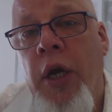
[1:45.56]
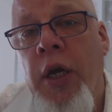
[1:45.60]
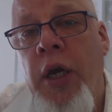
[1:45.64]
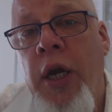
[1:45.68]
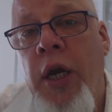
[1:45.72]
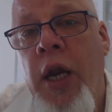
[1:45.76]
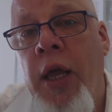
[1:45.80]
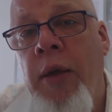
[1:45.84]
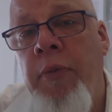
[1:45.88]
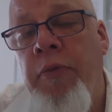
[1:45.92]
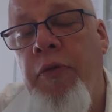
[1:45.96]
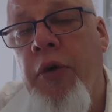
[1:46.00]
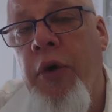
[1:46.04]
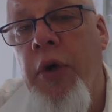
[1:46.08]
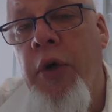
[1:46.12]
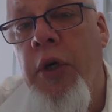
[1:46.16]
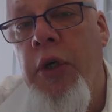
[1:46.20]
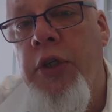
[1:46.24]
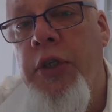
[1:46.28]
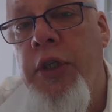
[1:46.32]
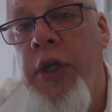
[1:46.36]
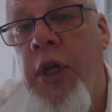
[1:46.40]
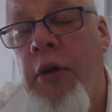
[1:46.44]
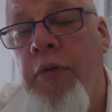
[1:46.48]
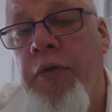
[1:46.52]
a name for
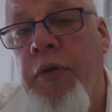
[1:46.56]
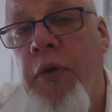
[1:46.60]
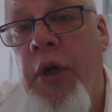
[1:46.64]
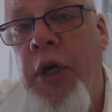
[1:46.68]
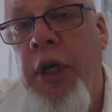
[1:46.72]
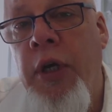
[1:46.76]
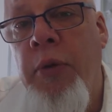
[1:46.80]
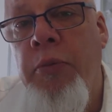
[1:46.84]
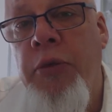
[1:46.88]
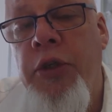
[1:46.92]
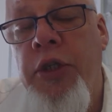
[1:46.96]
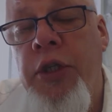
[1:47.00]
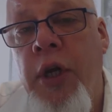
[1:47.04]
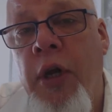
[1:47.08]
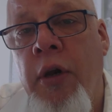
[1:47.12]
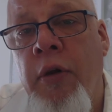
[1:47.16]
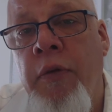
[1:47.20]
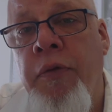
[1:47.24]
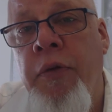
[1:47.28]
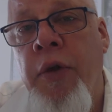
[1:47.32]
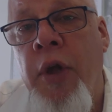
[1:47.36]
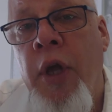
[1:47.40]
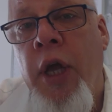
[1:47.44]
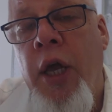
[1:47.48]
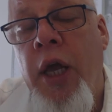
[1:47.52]
herself or
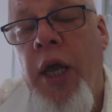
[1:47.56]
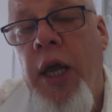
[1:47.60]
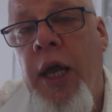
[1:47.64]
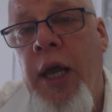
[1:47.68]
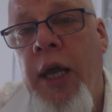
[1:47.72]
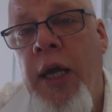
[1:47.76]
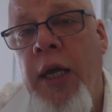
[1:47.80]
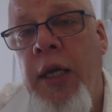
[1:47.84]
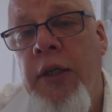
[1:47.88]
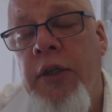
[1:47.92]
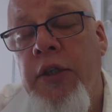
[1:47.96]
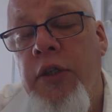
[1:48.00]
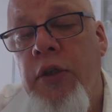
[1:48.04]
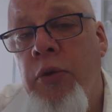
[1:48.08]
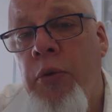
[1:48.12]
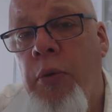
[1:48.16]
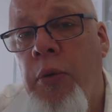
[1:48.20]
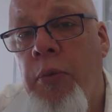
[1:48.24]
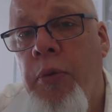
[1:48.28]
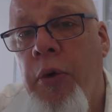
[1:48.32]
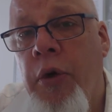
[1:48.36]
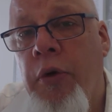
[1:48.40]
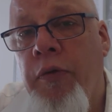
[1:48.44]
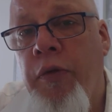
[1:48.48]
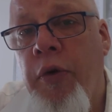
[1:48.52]
himself, as you
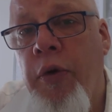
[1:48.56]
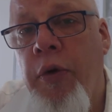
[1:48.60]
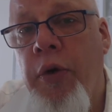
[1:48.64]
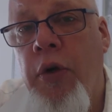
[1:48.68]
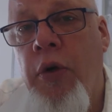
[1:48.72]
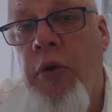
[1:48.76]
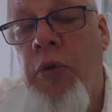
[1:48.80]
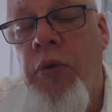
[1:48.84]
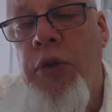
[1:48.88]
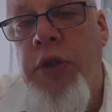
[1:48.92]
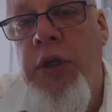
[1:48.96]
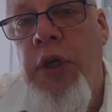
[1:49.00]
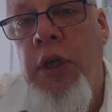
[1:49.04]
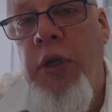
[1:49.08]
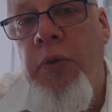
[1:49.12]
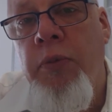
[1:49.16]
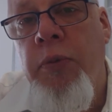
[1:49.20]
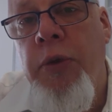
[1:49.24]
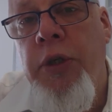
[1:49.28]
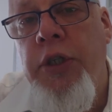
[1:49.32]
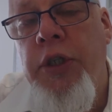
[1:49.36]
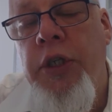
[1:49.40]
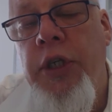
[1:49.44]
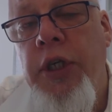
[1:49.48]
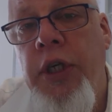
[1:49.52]
will work very closely
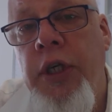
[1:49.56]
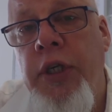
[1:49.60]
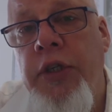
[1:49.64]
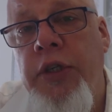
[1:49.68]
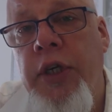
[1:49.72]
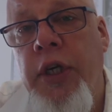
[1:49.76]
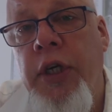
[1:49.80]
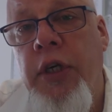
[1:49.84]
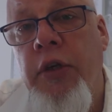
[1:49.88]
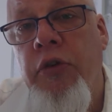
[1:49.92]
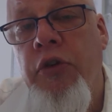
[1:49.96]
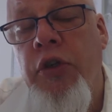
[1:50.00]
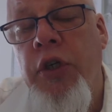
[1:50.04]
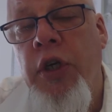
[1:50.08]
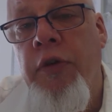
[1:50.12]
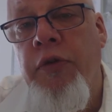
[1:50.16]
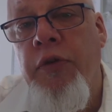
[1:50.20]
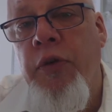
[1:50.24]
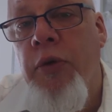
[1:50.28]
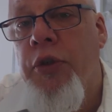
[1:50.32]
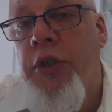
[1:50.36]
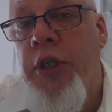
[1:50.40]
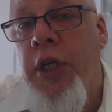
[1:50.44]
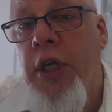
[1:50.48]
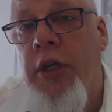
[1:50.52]
with the executive chef
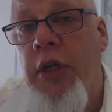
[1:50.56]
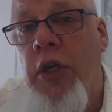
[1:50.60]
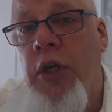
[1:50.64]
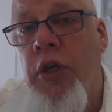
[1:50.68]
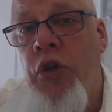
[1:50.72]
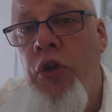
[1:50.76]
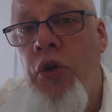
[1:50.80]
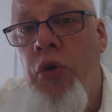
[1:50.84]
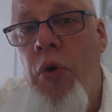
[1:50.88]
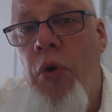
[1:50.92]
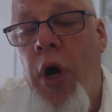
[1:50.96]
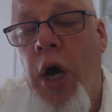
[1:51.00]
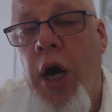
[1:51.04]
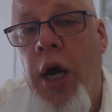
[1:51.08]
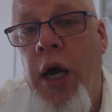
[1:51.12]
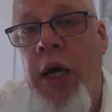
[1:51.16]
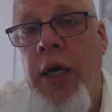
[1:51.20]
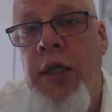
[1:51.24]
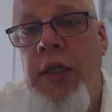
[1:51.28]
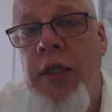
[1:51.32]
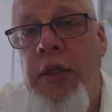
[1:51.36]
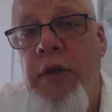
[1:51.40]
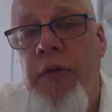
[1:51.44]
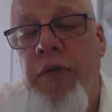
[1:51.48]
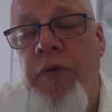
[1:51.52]
to set a new
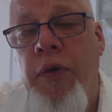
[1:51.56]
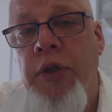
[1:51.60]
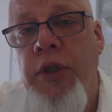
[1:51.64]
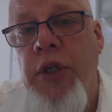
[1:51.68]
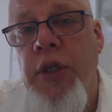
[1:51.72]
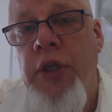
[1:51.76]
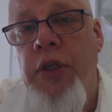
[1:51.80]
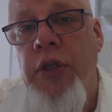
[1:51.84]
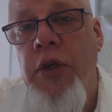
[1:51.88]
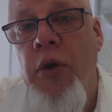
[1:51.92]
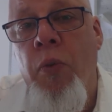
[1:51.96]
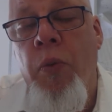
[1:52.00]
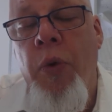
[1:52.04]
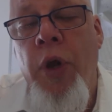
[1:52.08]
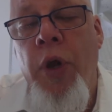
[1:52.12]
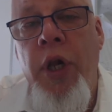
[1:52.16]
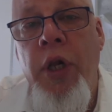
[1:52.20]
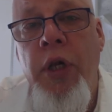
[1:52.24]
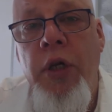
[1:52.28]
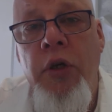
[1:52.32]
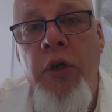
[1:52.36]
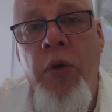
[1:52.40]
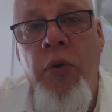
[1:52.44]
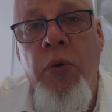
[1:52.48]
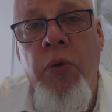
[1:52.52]
height for this
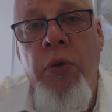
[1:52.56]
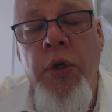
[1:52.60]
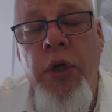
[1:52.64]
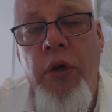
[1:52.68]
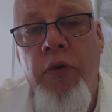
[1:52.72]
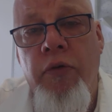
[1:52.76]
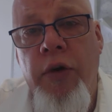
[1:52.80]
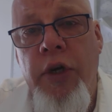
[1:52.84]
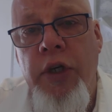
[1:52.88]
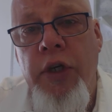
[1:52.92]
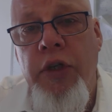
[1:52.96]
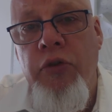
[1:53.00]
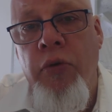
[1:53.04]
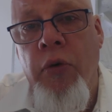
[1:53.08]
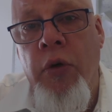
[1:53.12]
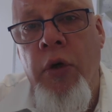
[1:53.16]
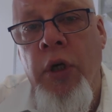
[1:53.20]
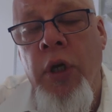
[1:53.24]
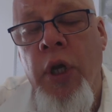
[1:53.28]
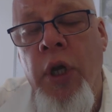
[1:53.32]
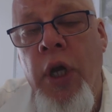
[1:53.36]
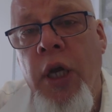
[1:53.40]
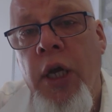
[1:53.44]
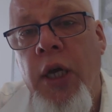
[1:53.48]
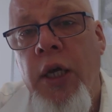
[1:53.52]
well-known
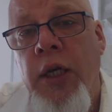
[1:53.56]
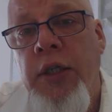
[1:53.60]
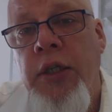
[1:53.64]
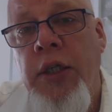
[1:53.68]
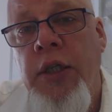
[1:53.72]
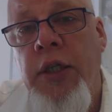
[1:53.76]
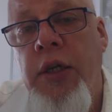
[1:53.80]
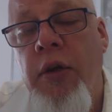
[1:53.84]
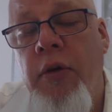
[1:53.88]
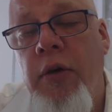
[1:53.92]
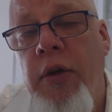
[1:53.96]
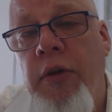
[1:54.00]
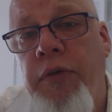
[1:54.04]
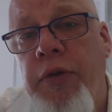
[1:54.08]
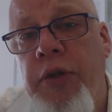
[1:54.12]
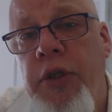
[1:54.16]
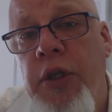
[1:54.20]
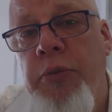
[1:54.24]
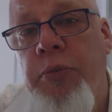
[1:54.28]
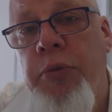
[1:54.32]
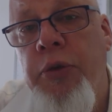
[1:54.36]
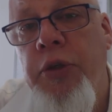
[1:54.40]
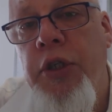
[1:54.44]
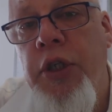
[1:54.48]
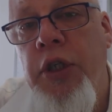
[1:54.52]
restaurant. The salary for
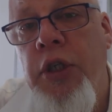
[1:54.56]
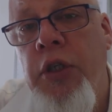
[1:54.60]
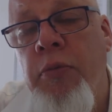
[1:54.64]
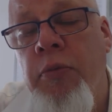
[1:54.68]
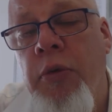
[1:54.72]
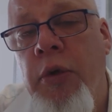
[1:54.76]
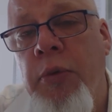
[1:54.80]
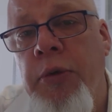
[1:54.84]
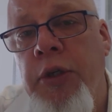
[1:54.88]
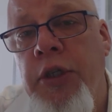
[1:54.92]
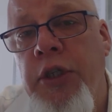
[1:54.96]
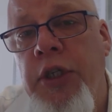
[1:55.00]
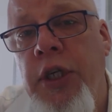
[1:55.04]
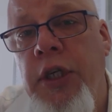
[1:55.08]
this position will be